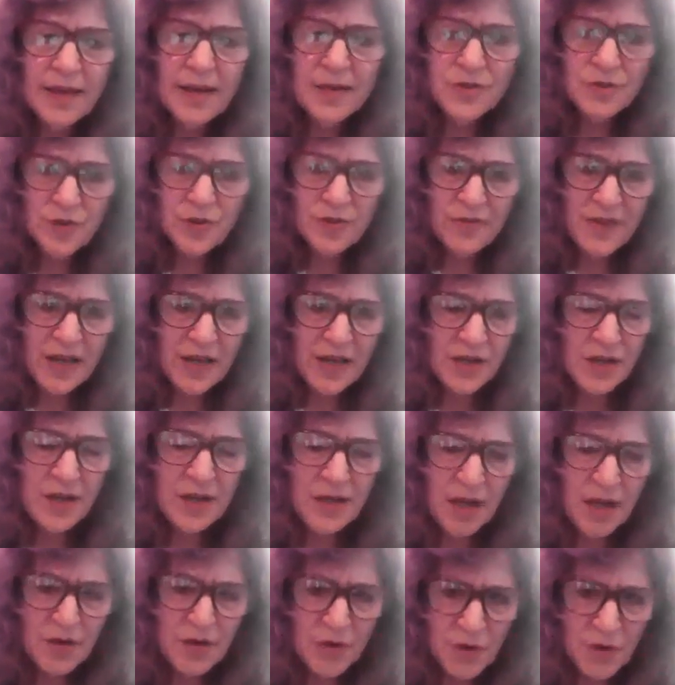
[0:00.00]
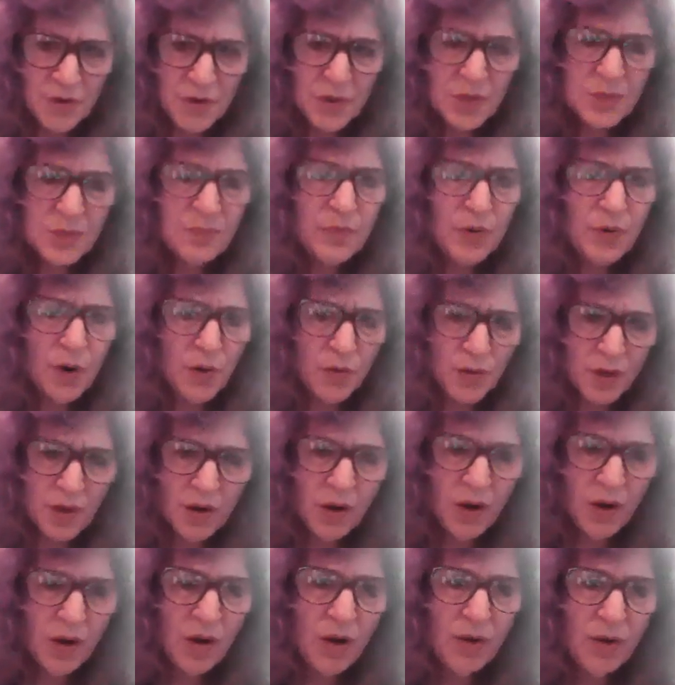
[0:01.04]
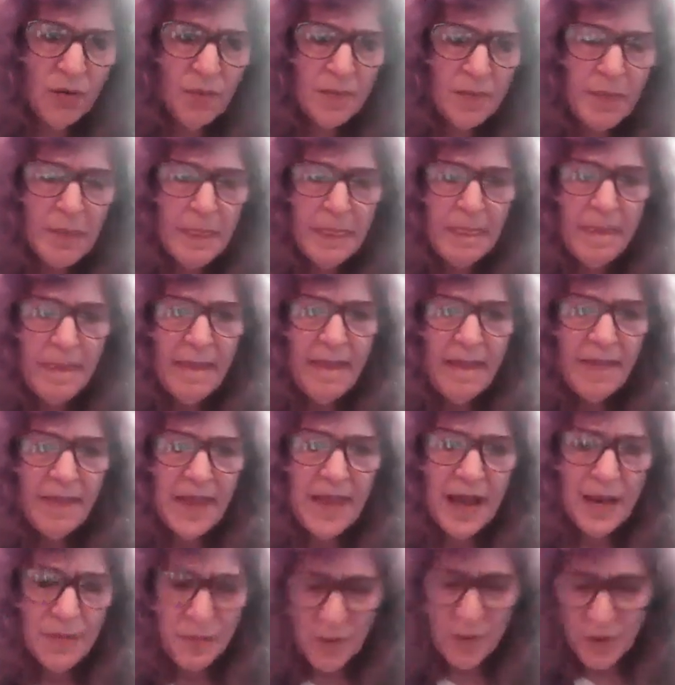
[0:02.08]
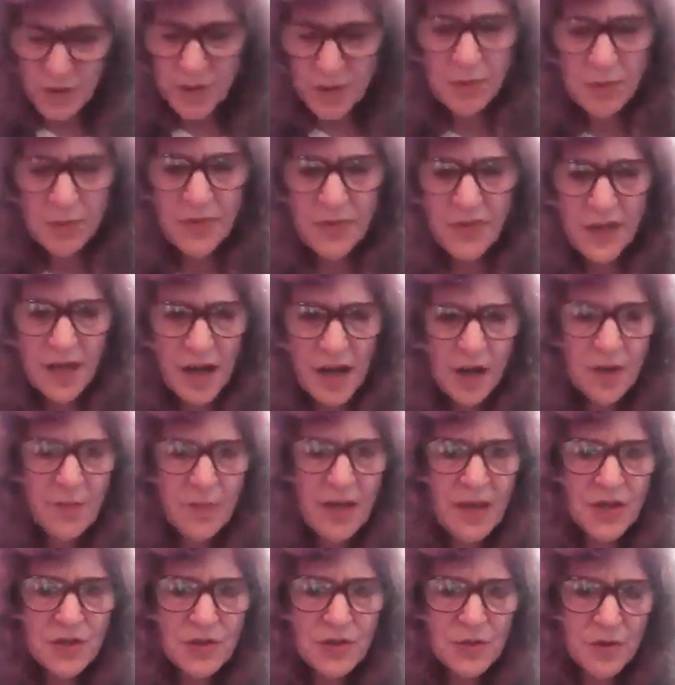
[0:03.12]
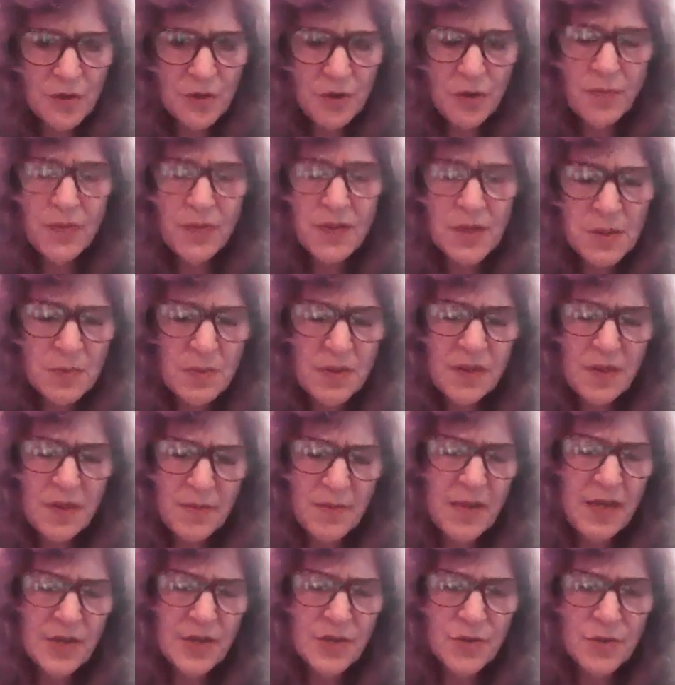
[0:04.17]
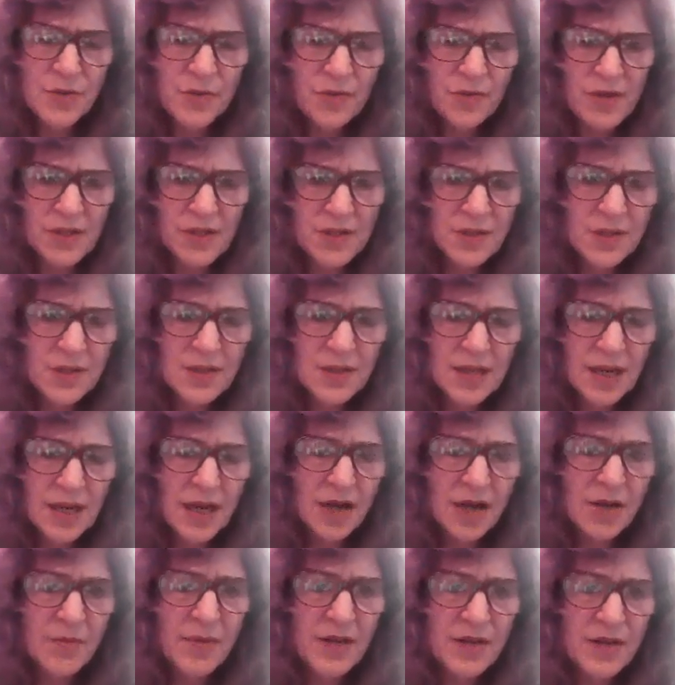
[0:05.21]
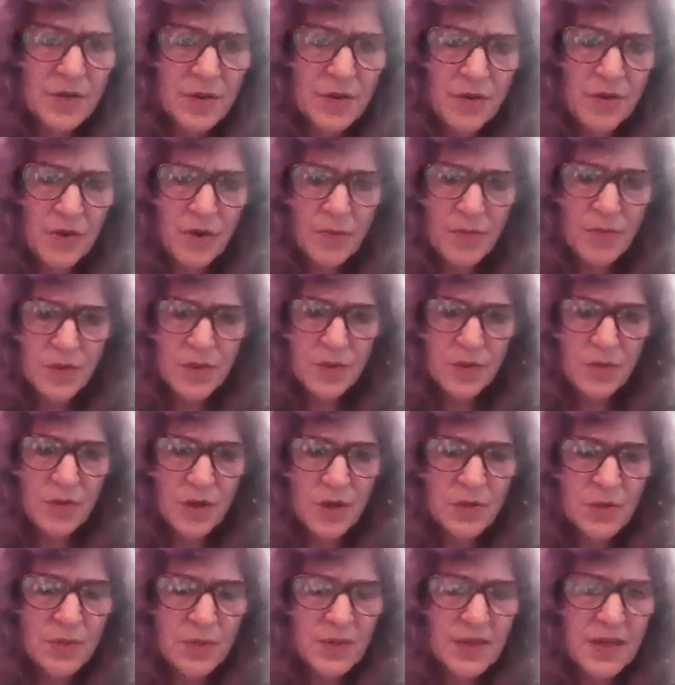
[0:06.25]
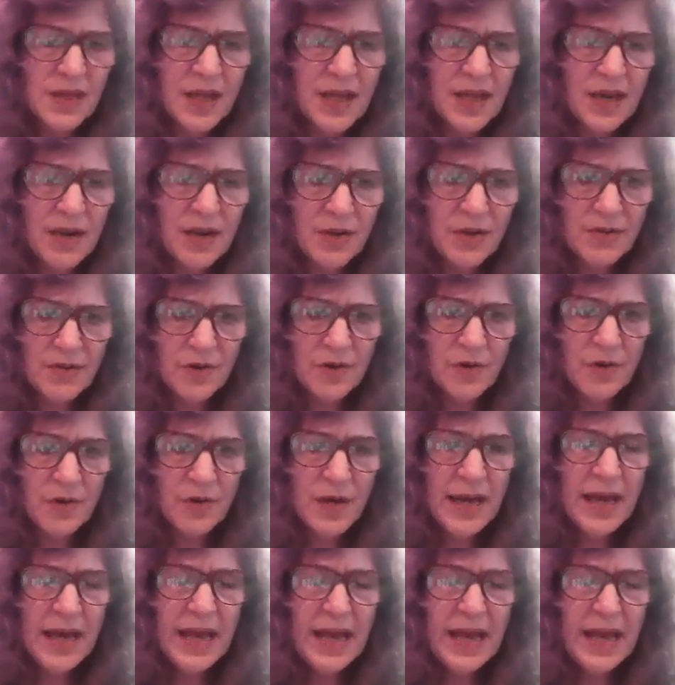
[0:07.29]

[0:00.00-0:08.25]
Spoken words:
intervention, a nurse protocol that works with the occupational therapist, but the major thrust is the occupational therapist who works with the caregiver.